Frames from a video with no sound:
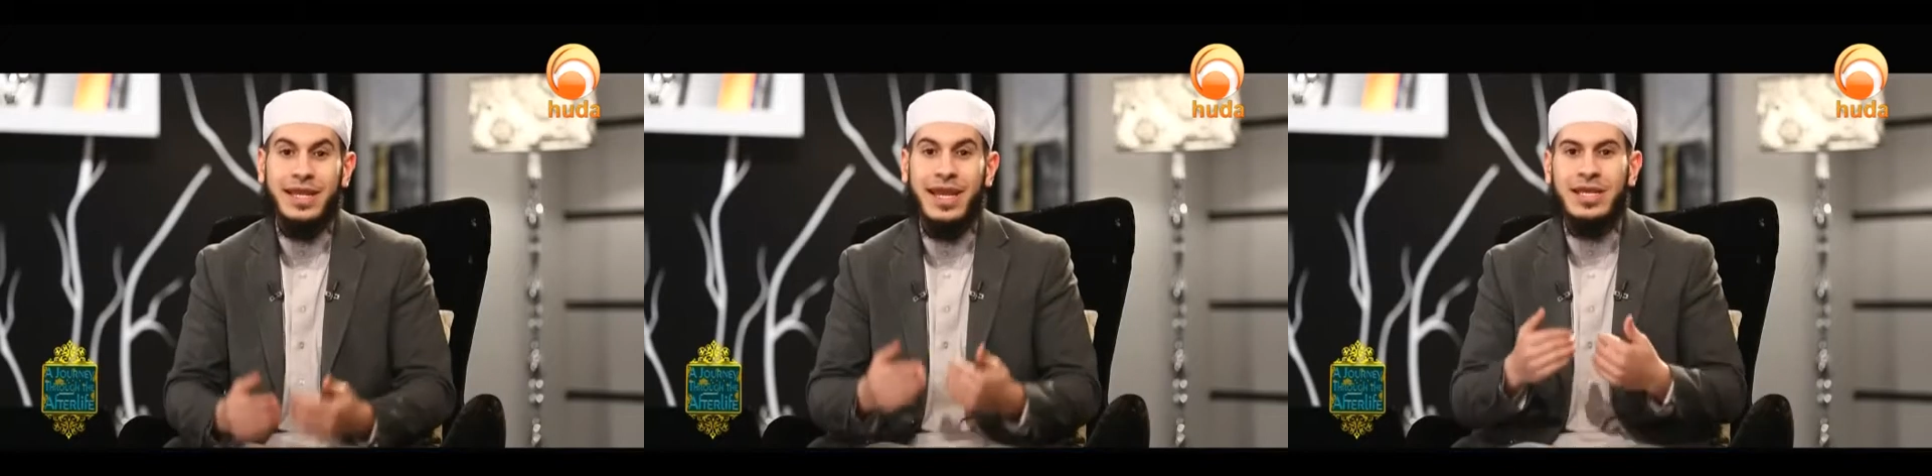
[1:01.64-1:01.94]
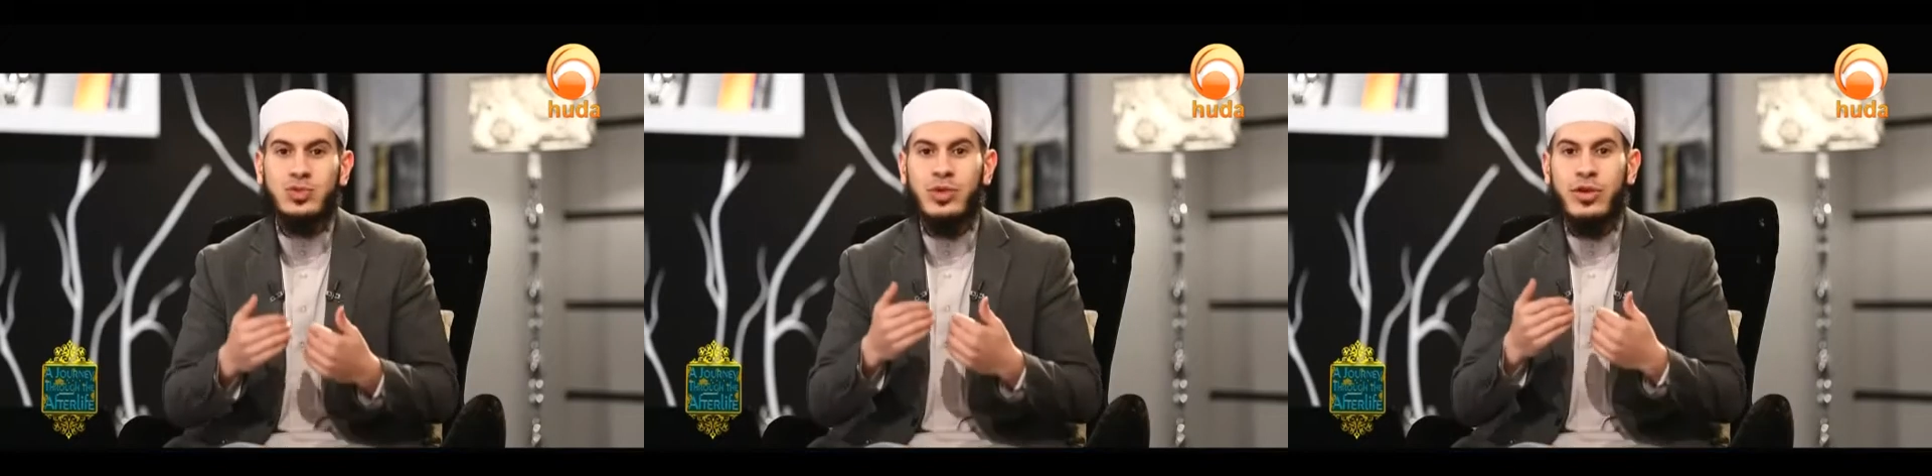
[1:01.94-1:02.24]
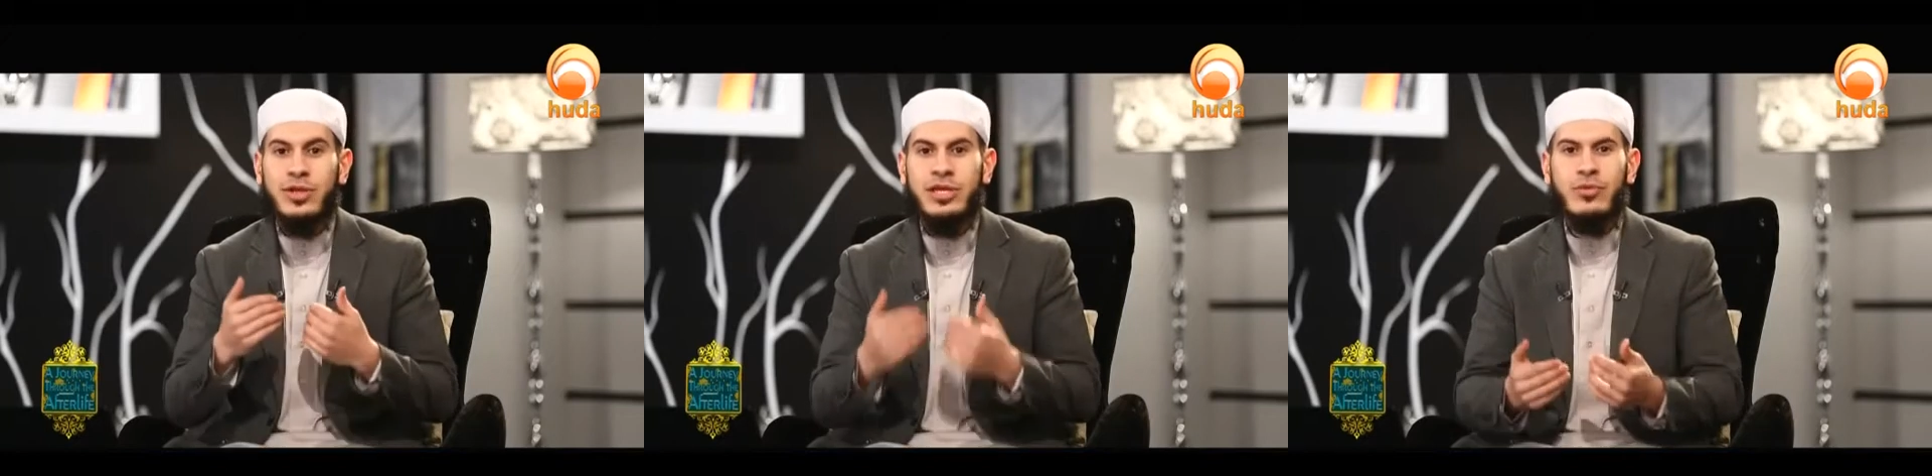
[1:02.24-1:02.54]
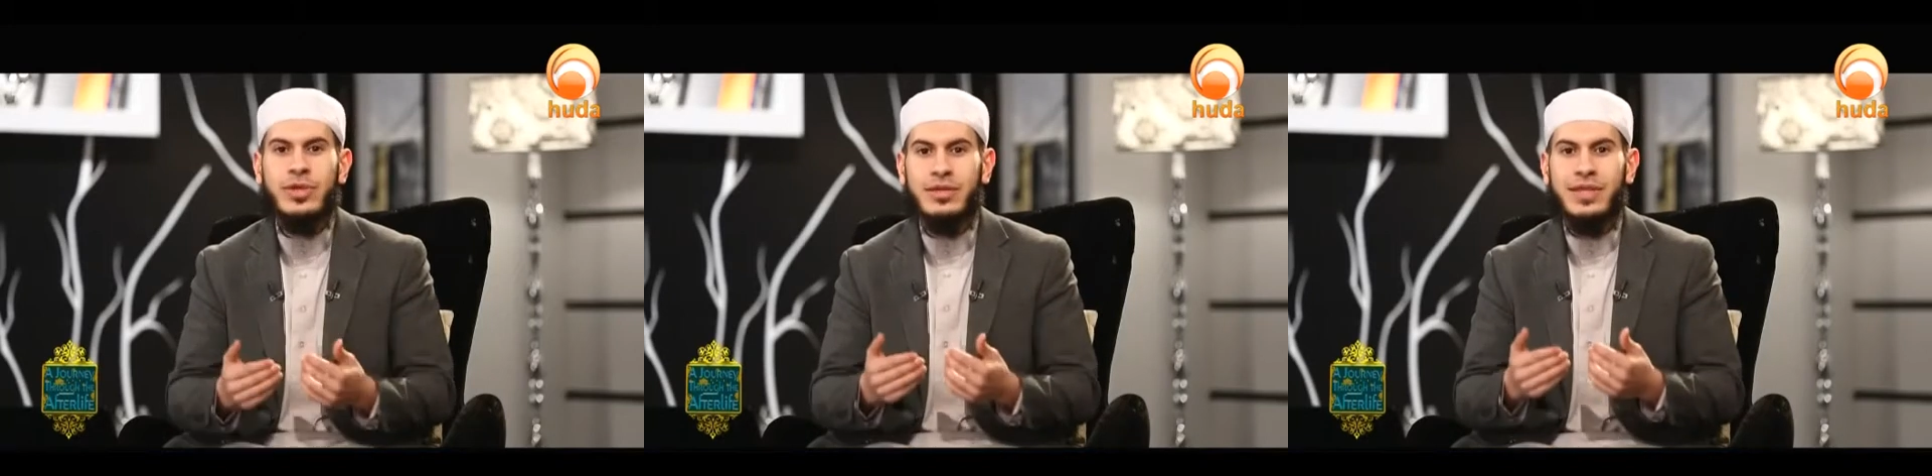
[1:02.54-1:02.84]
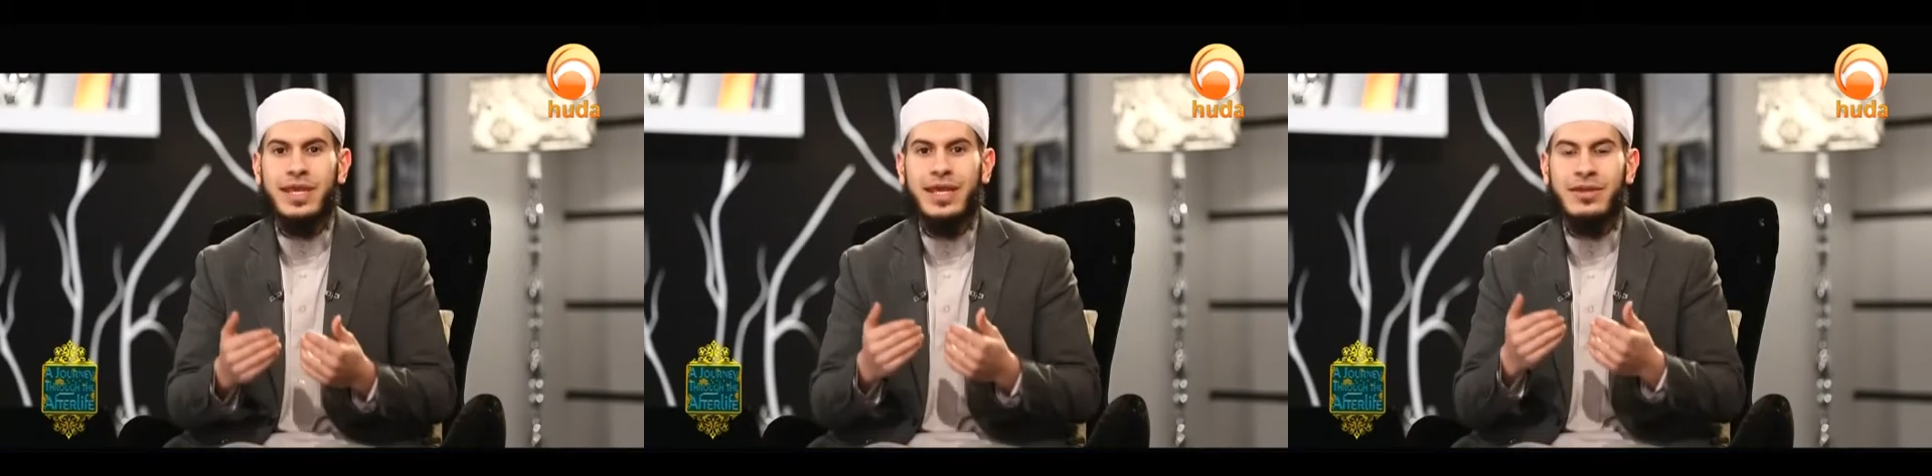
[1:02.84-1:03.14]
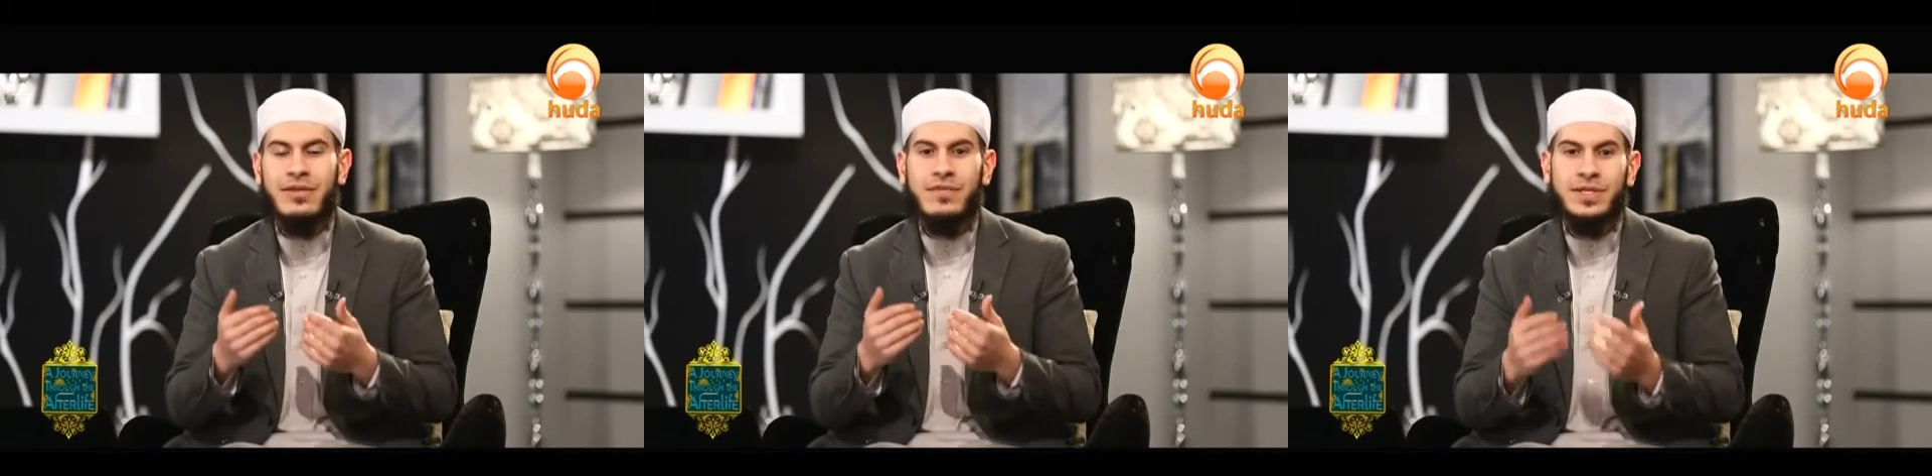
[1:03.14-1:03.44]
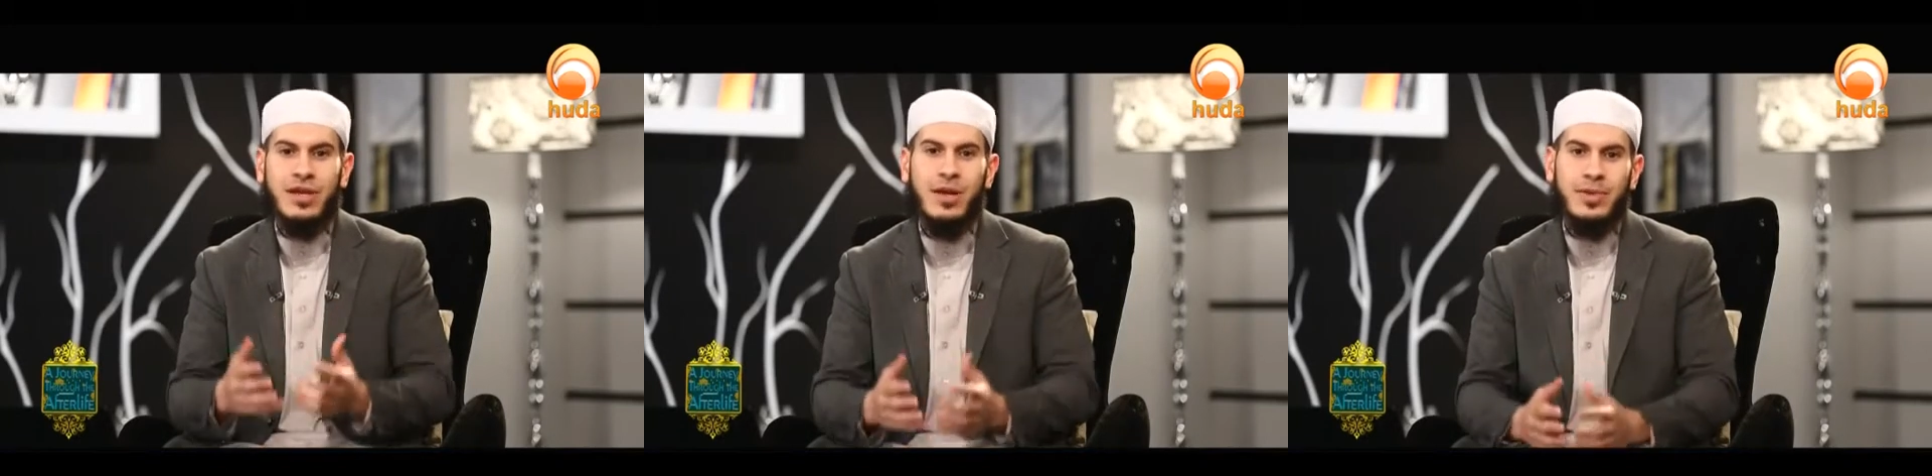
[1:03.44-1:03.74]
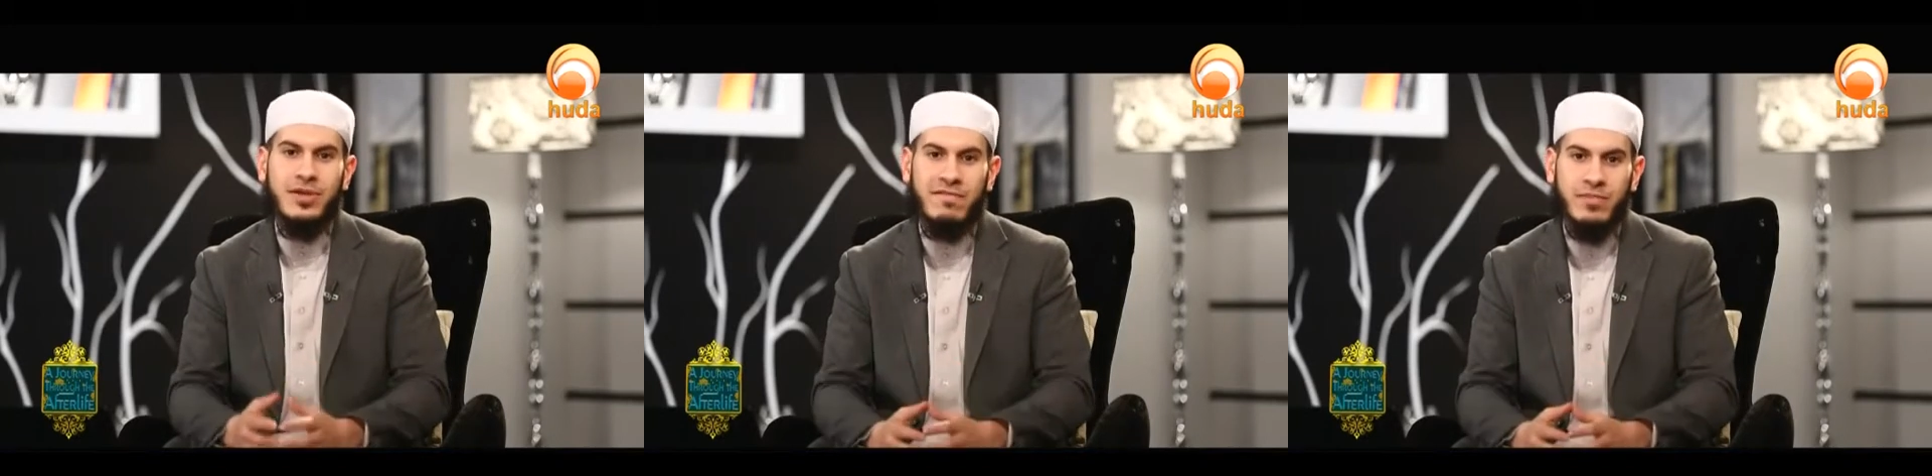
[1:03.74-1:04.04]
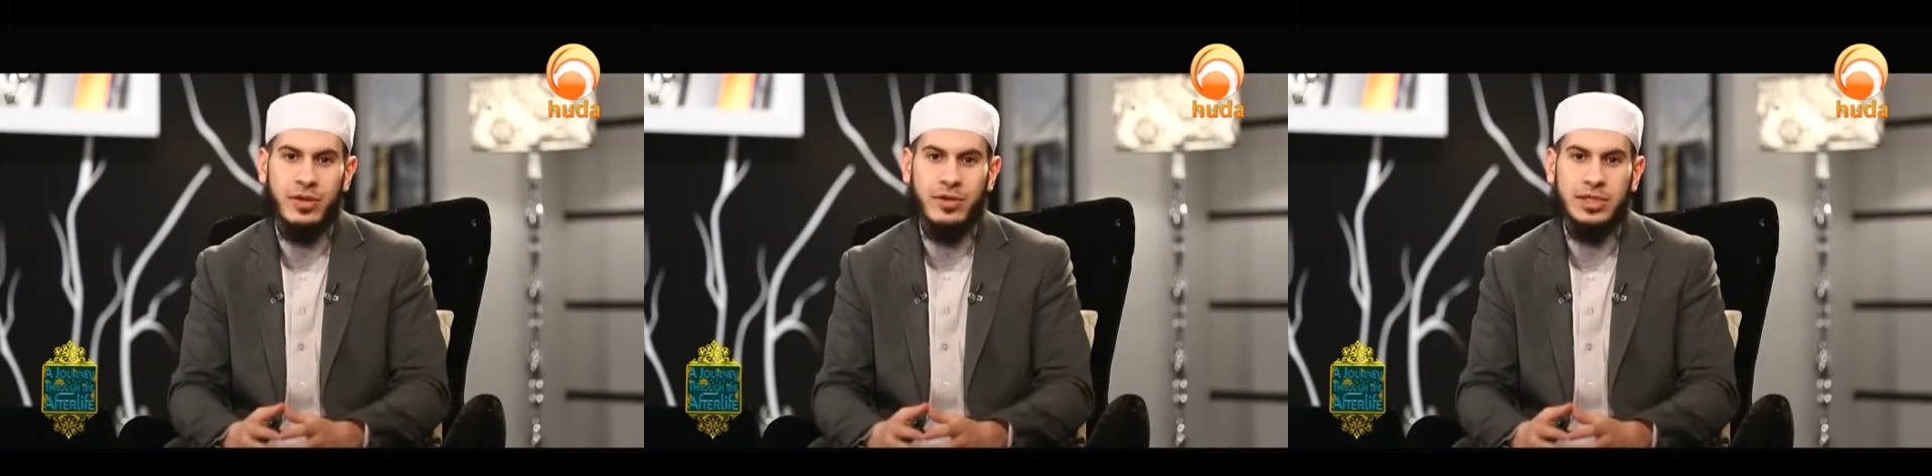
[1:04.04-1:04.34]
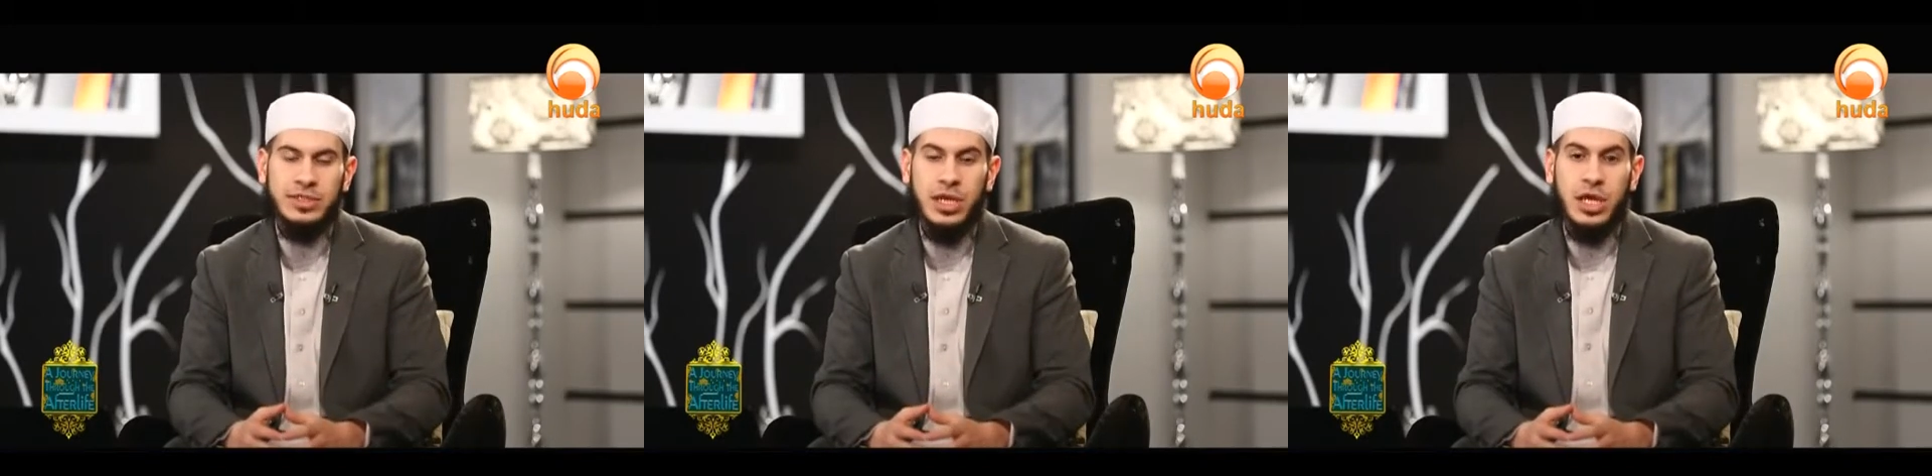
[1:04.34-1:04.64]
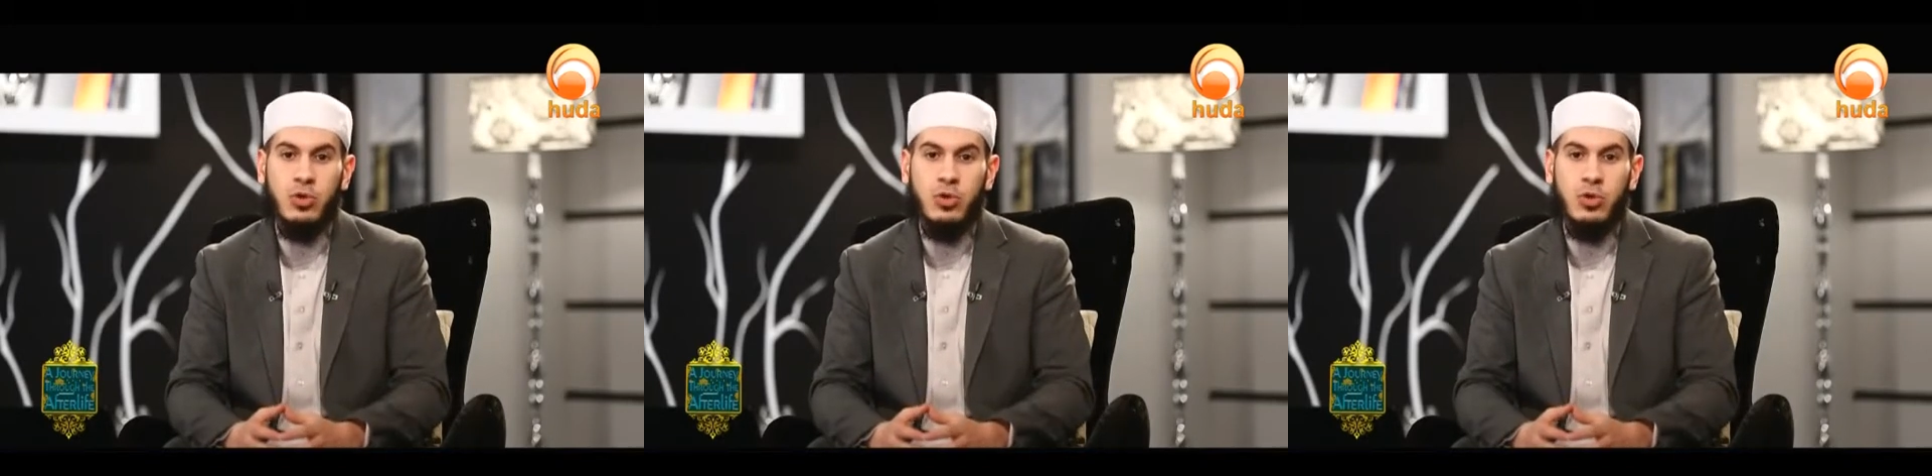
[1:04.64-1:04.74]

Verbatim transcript: And as we are nearing the end of the topic of paradise,